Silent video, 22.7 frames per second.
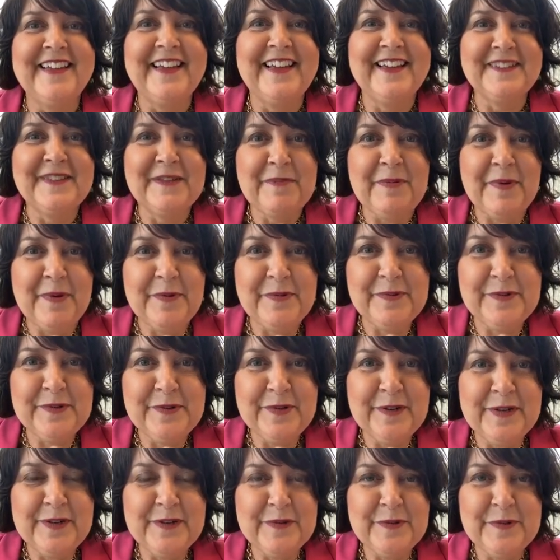as opposed
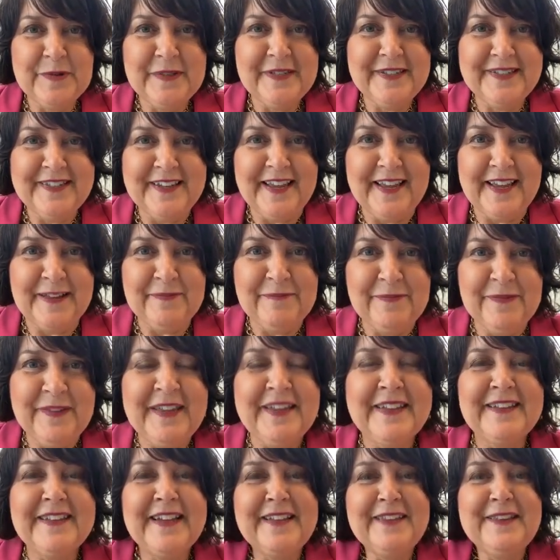to interesting.
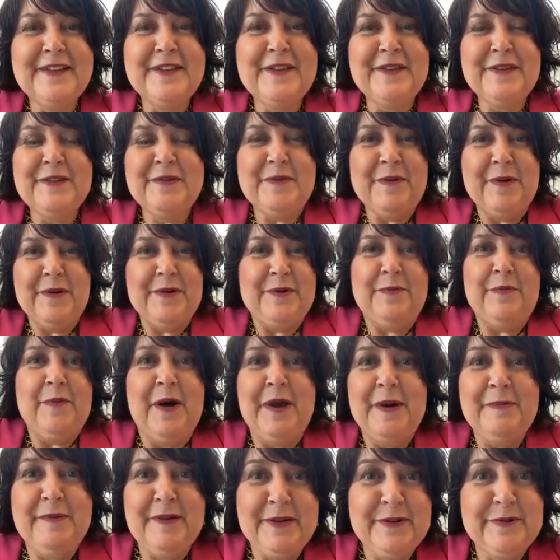Not that you
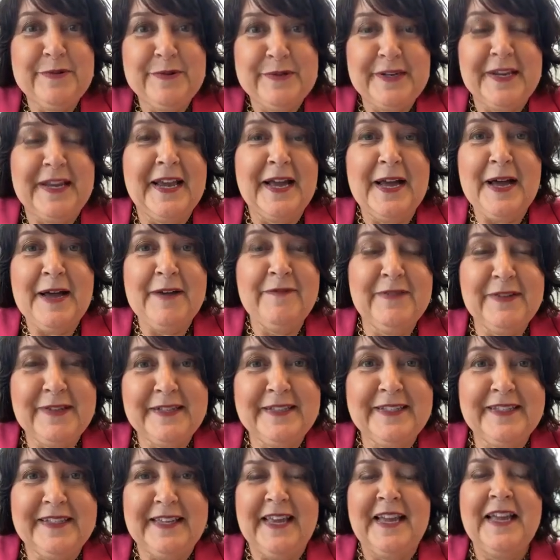want to be interesting,
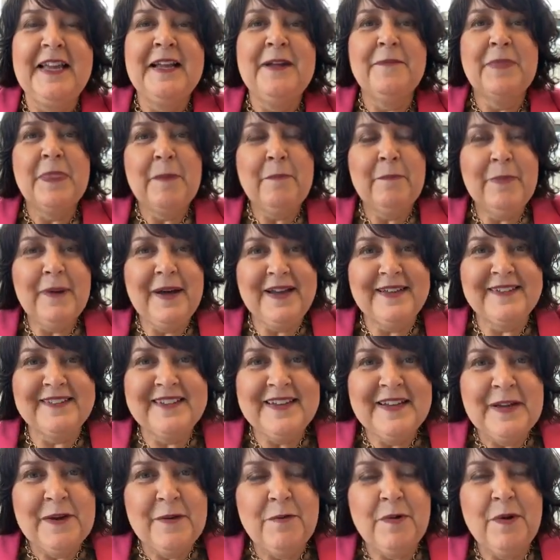obviously, but
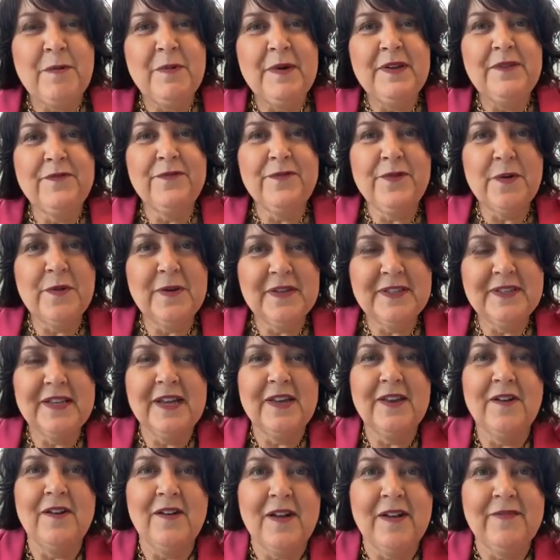what we focus
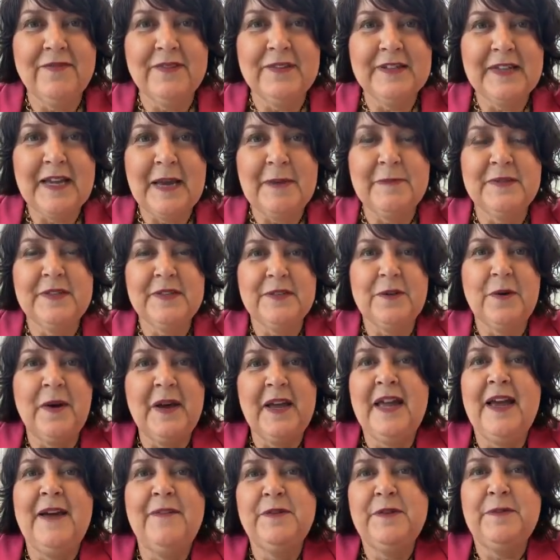on oftentimes is, I
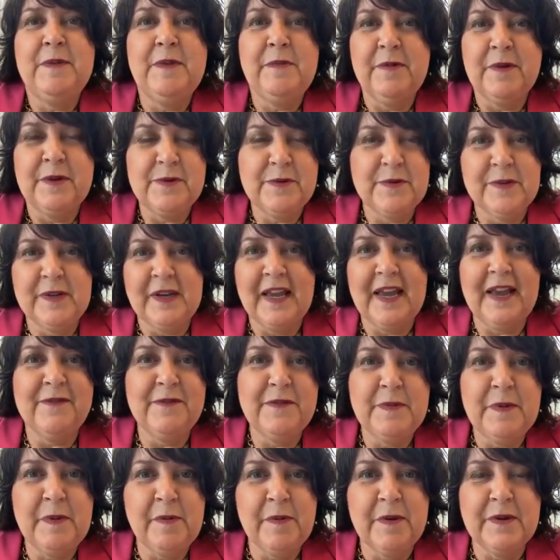have to be more interesting. I have
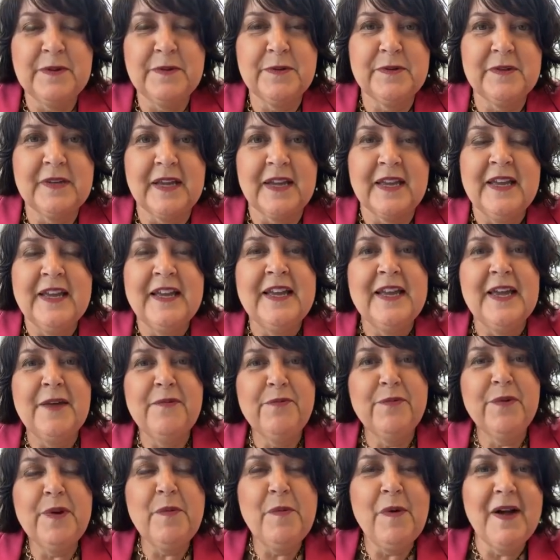to be more interesting.
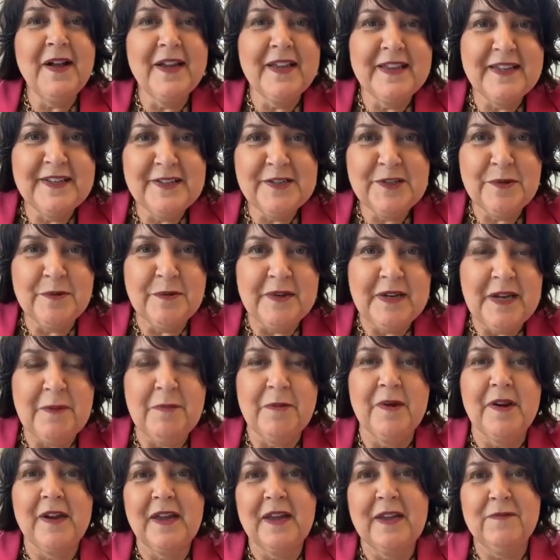If we walk into a
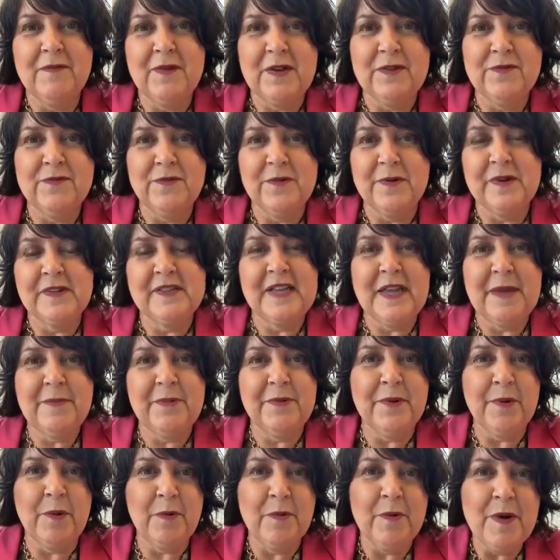networking event, for
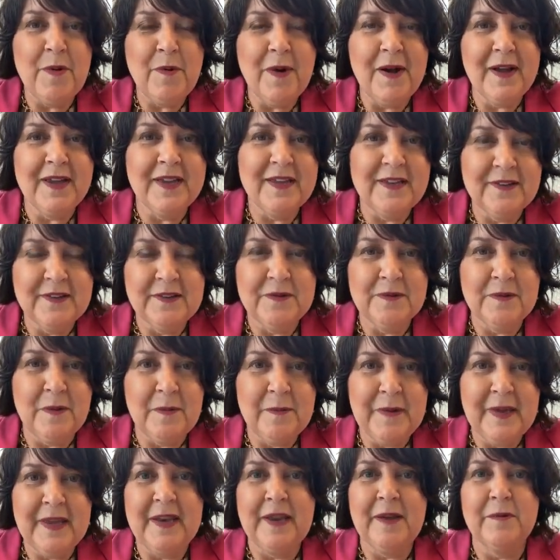example, or we walk into a
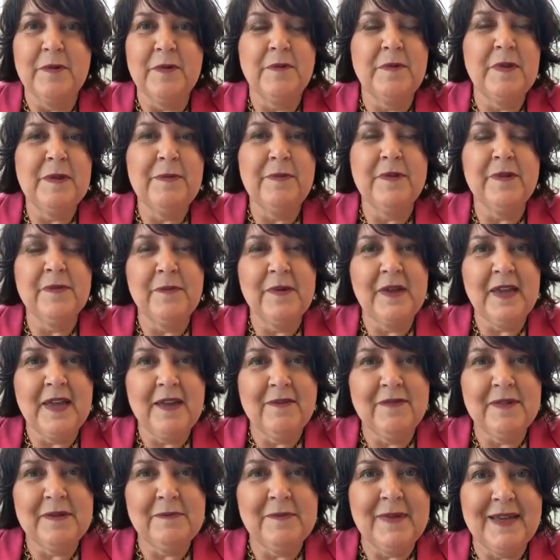meeting with people that we
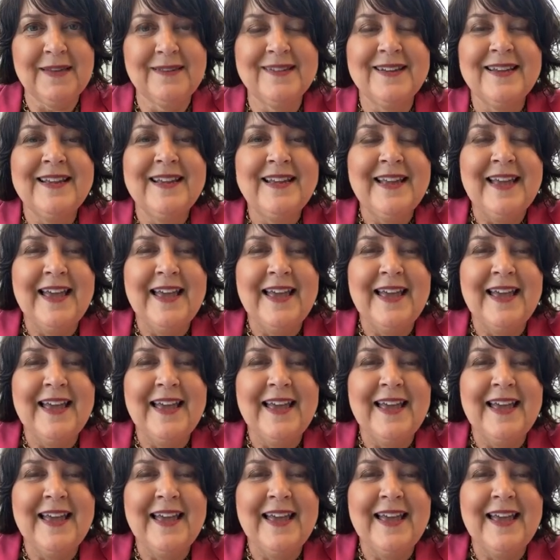haven't met